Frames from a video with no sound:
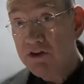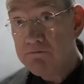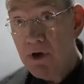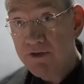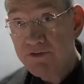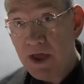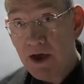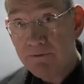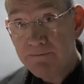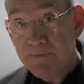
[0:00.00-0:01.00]
of
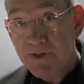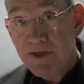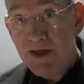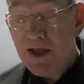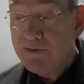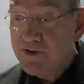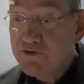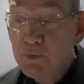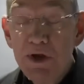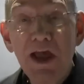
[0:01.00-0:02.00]
Moscow. And
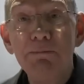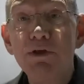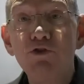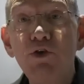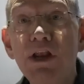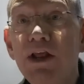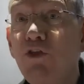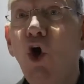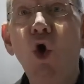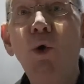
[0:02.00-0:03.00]
this week I've been looking at
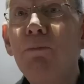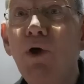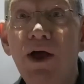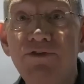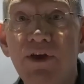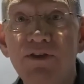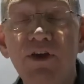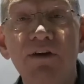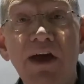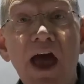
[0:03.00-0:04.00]
the whole process
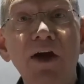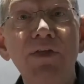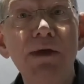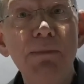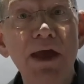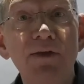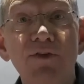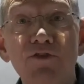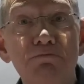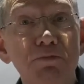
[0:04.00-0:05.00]
of how they make
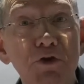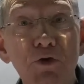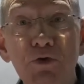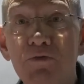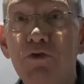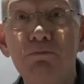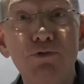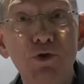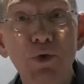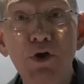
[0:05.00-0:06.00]
this beautiful
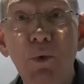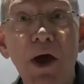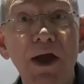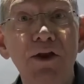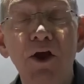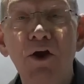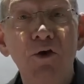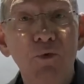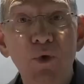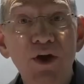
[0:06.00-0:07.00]
blue and white
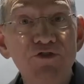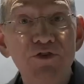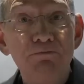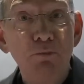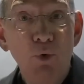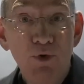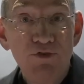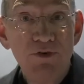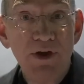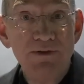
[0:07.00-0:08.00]
Russian
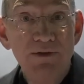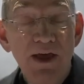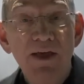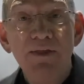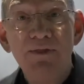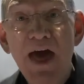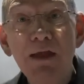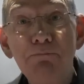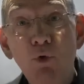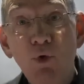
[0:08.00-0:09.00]
porcelain.
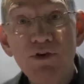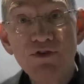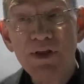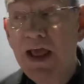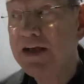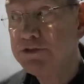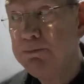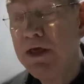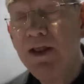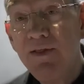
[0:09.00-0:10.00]
That porcelain has
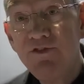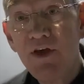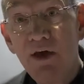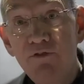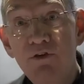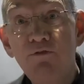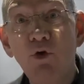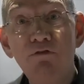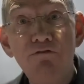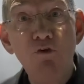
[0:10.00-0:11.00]
been in this oven
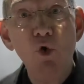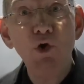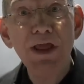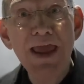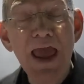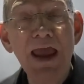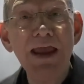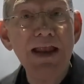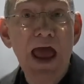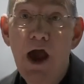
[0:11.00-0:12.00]
for
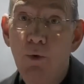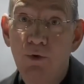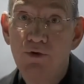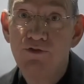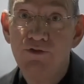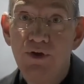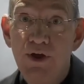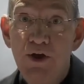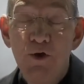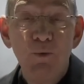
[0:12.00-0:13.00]
48 hours
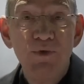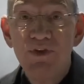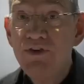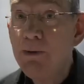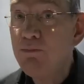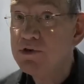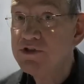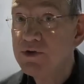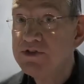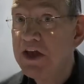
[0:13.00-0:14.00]
where the
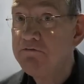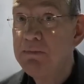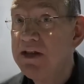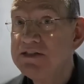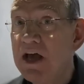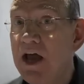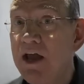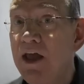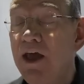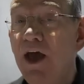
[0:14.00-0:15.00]
temperatures have been as
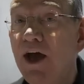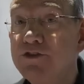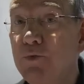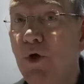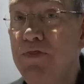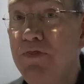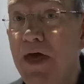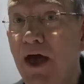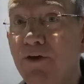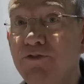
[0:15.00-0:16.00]
high as
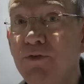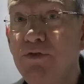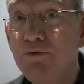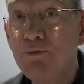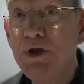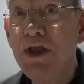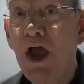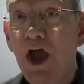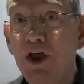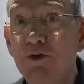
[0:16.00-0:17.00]

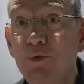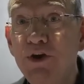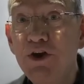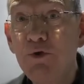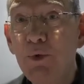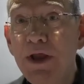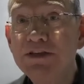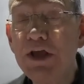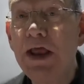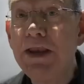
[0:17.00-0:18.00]
1,300
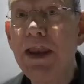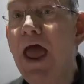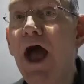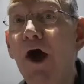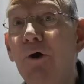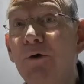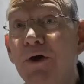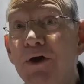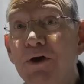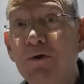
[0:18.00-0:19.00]
degrees. And now
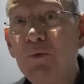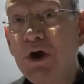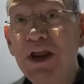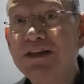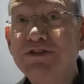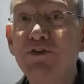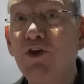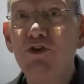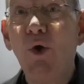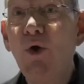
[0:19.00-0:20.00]
we're going to see the
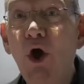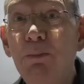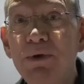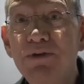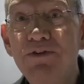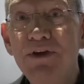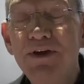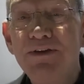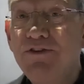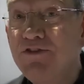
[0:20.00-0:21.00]
door opened
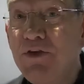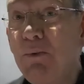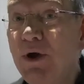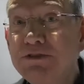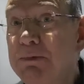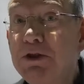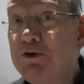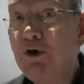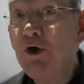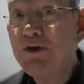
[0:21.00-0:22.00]
to see what's been
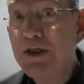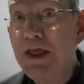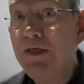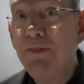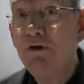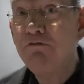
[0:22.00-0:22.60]
cooked in the